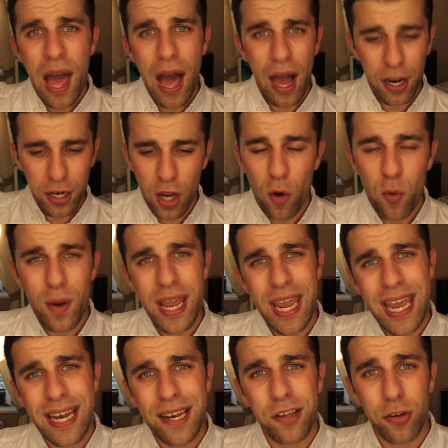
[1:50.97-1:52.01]
uh, go
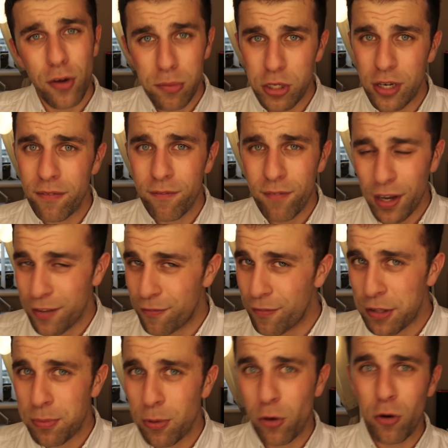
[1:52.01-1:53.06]
in the description and find the
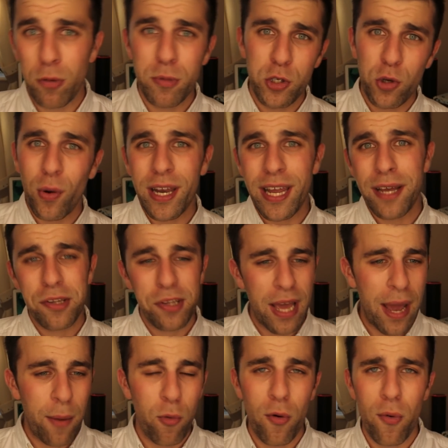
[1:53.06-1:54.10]
Facebook group, join it,
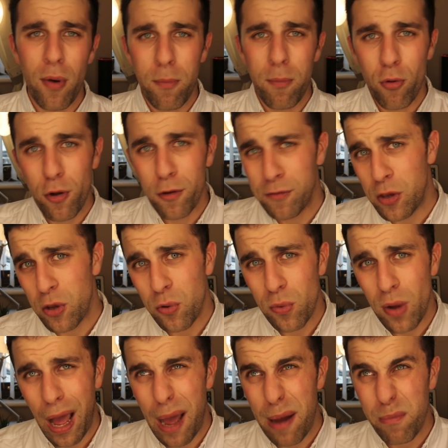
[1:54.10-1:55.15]
and we'll approve you
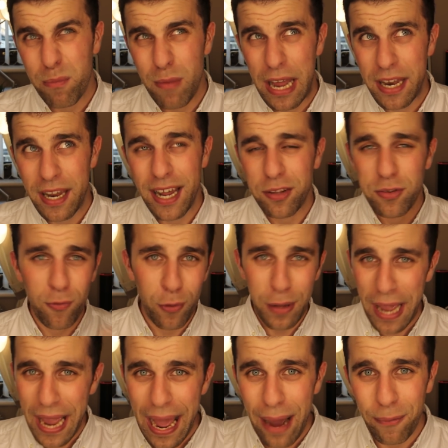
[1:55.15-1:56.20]
uh, in the next
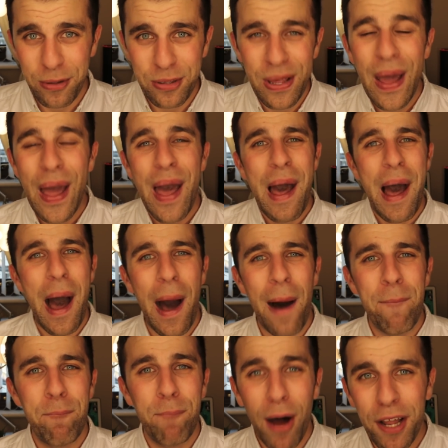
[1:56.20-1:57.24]
forty-eight hours.
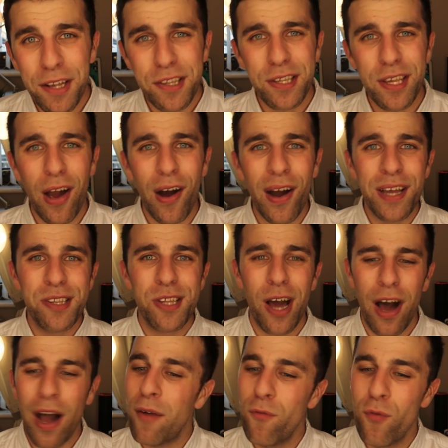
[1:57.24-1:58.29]
Um, but guys,
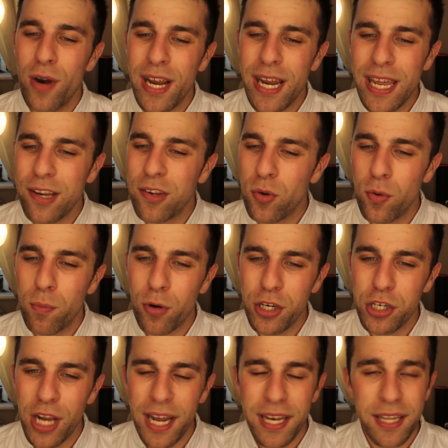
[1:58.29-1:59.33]
I really do
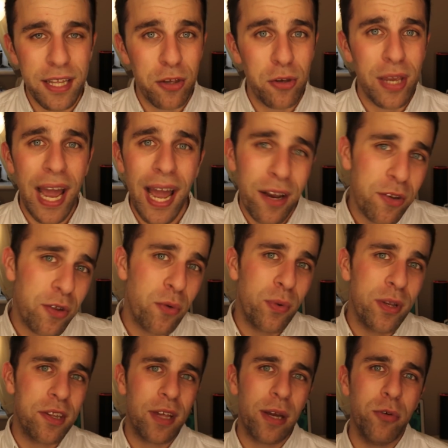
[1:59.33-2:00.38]
appreciate anything you can do
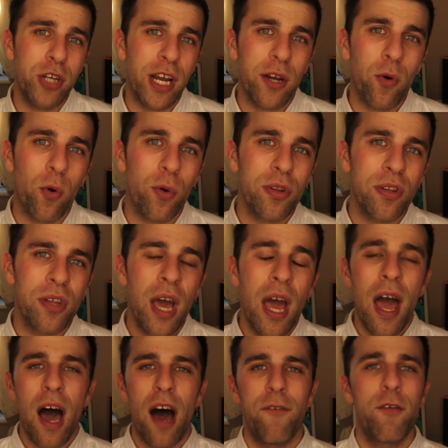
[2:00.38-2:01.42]
with the Skillshare course.
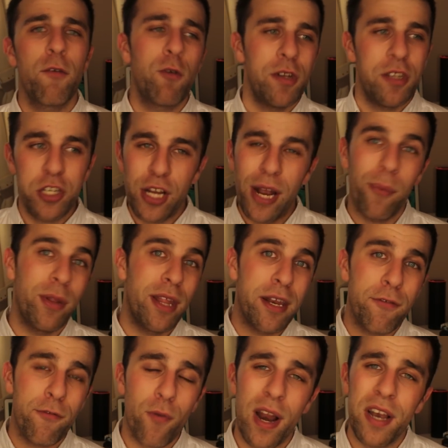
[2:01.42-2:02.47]
Uh, feel free to share it with any
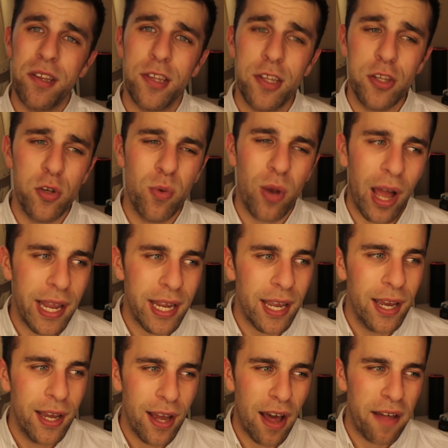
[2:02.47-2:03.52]
friends that you like,
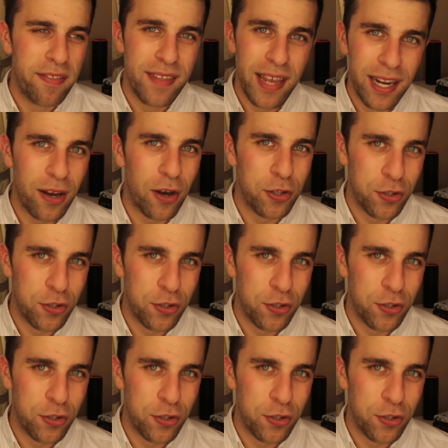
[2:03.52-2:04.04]
uh, think